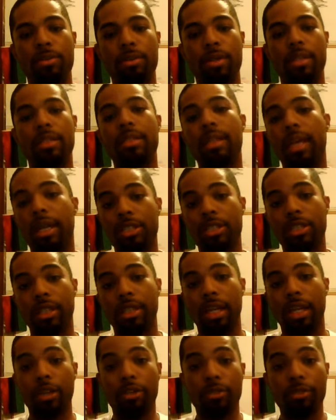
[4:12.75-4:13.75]
It's actually
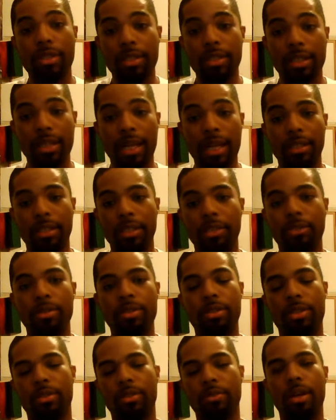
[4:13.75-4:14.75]
increasing, not
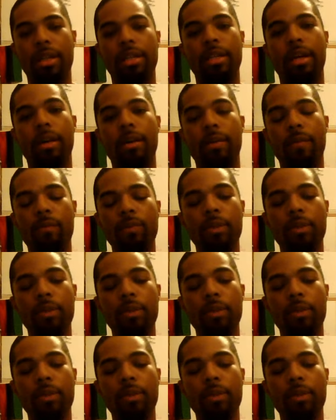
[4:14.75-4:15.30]
decreasing right now.